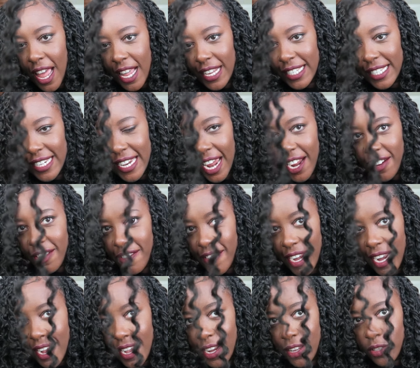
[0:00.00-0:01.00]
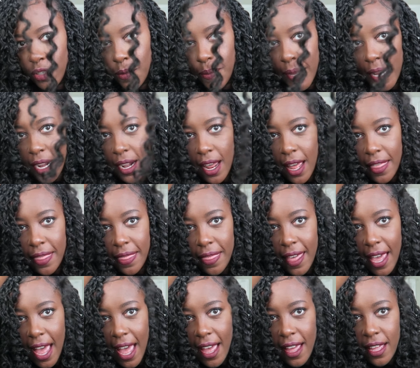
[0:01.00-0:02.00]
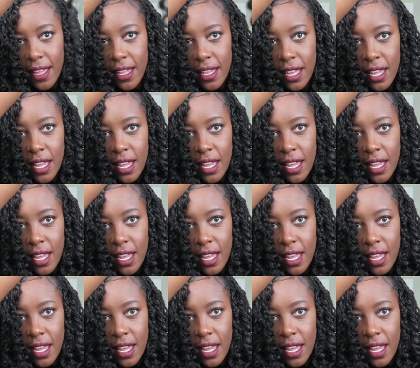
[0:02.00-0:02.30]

to stagger it a little bit like that.